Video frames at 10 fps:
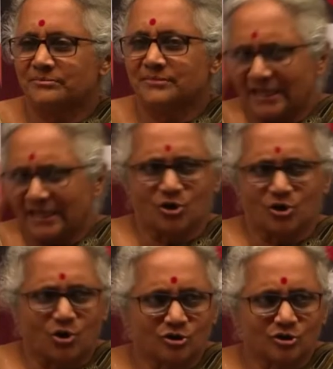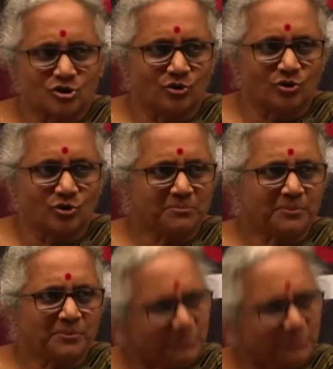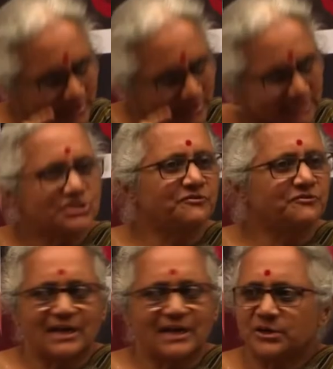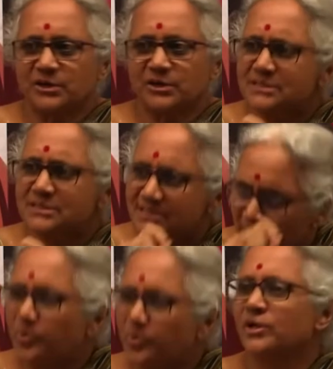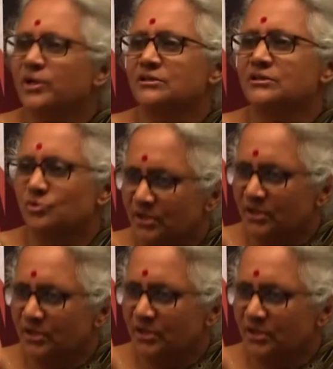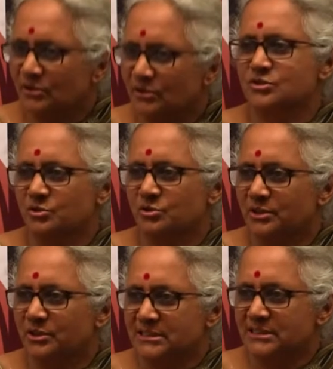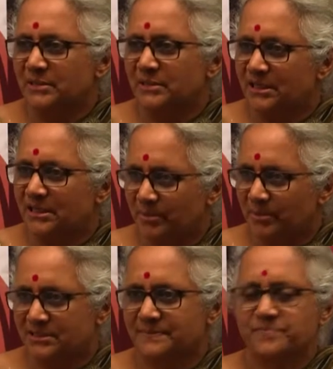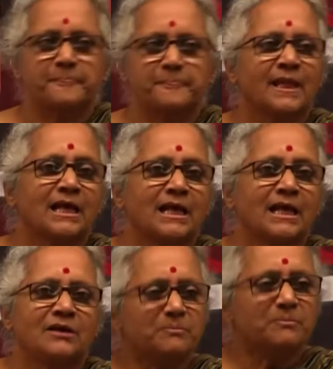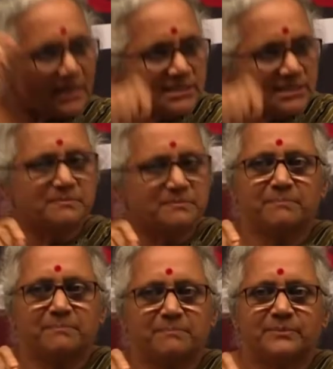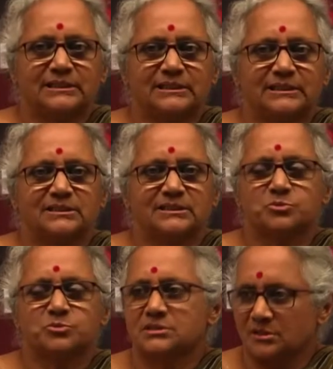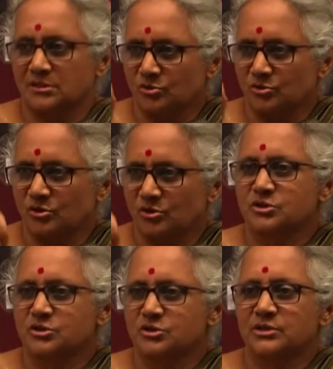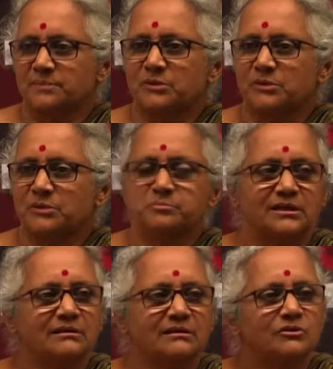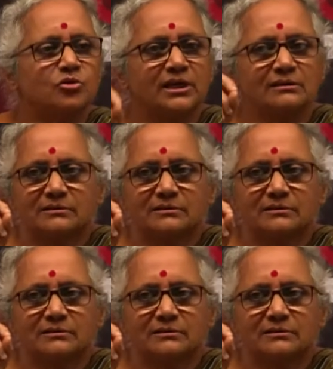but we just shifted at some point during the Constituent Assembly debates. We must remember that this was, you know, the Constituent Assembly was meeting during partition.